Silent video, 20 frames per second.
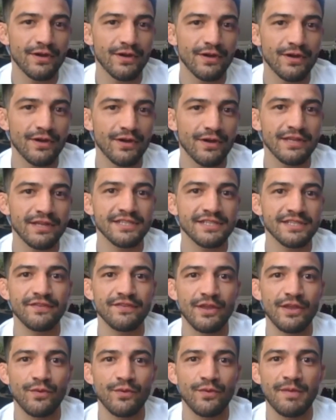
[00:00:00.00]
Corey is
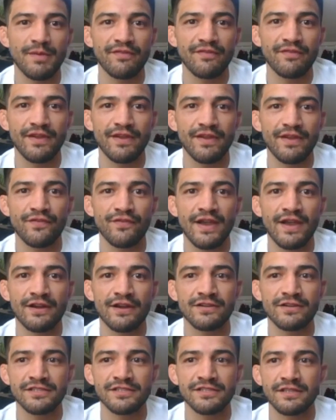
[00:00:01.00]
definitely one of my
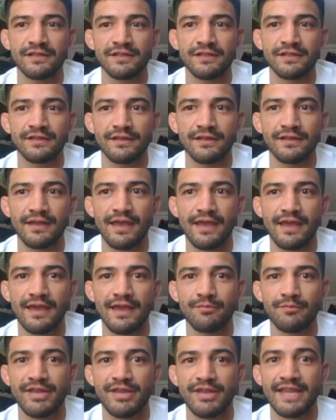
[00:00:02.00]
favorite fighters,
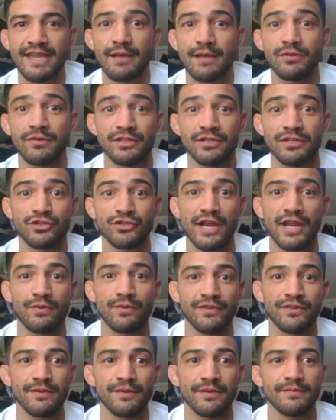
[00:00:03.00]
and being able to
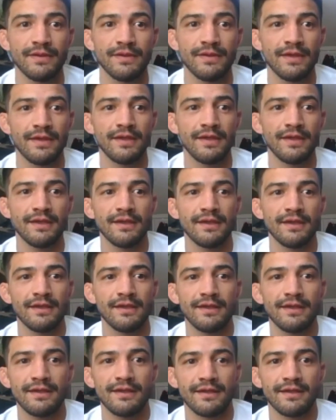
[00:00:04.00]
train with him
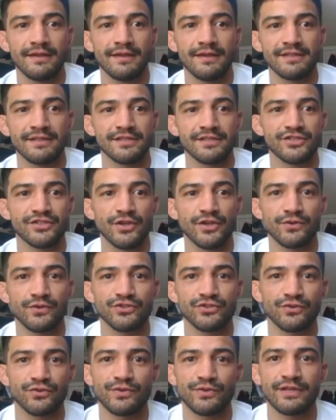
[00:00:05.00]
is so
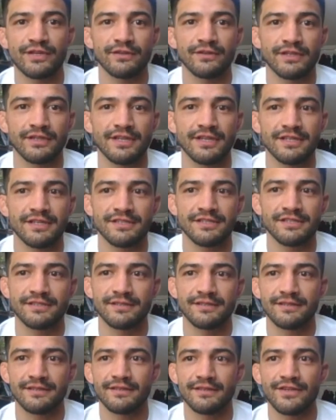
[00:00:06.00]
surreal,
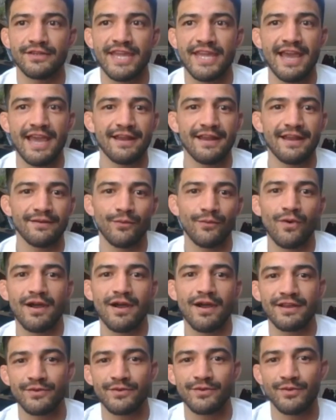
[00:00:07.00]
because you can't
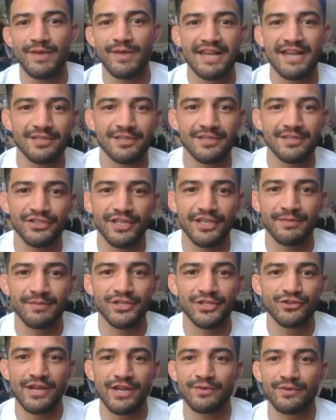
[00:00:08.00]
walk into a basketball gym
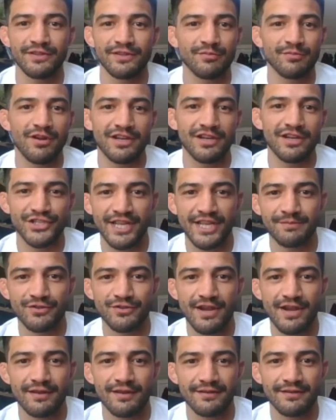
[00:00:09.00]
and train with LeBron
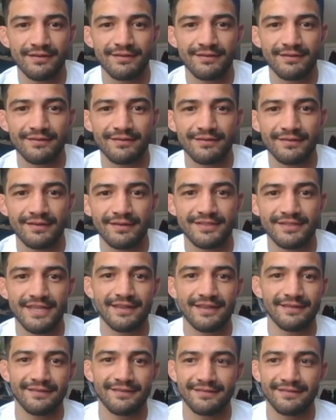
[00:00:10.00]
James, right? It's
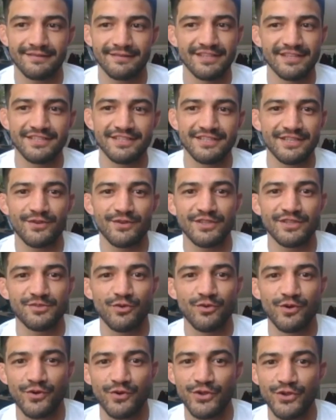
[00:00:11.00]
like, this is the only
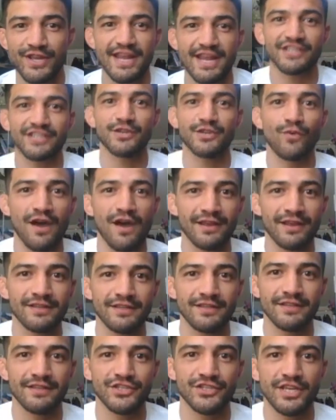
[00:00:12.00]
sport where you can actually walk into
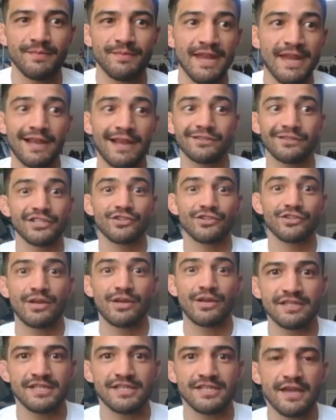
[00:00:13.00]
the gym and actually train
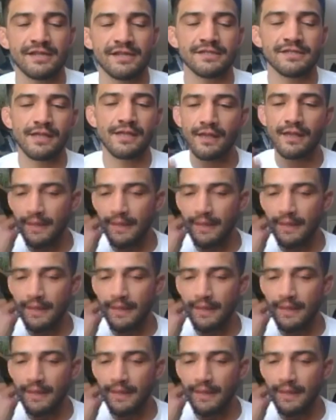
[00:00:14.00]
with these guys.